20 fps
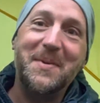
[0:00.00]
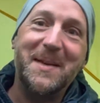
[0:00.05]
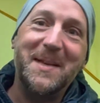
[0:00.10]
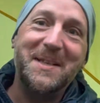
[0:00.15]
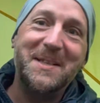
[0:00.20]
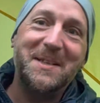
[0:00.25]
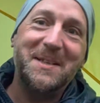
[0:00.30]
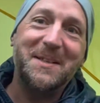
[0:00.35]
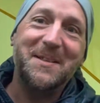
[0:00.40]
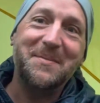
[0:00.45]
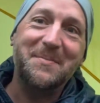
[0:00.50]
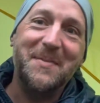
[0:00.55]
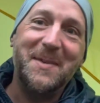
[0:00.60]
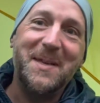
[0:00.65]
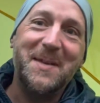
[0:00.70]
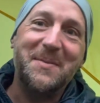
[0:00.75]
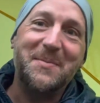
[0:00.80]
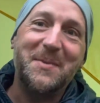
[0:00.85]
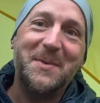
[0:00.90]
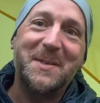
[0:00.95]

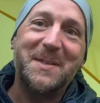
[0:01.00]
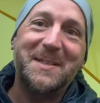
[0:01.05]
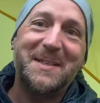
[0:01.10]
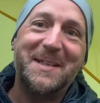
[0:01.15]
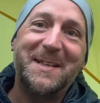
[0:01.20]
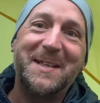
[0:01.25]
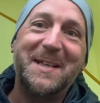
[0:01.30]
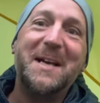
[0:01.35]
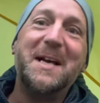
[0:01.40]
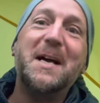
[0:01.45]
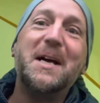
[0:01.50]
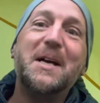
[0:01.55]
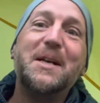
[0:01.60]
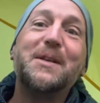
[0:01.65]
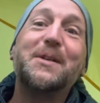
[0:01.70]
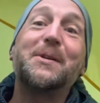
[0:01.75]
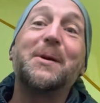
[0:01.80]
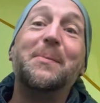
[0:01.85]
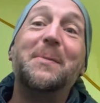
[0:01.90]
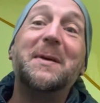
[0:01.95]
meant was the
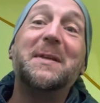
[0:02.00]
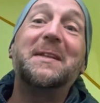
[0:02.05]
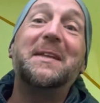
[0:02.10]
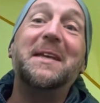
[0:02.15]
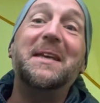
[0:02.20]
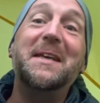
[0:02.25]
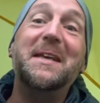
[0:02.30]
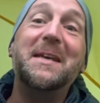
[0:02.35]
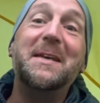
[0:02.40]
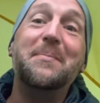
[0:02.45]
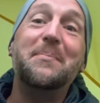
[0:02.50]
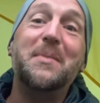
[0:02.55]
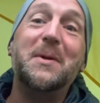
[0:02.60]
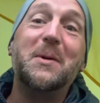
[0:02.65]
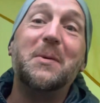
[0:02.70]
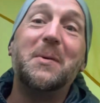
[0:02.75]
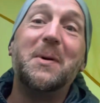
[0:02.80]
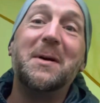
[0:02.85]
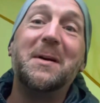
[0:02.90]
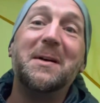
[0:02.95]
Summit to Eat
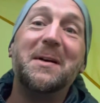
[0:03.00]
meal,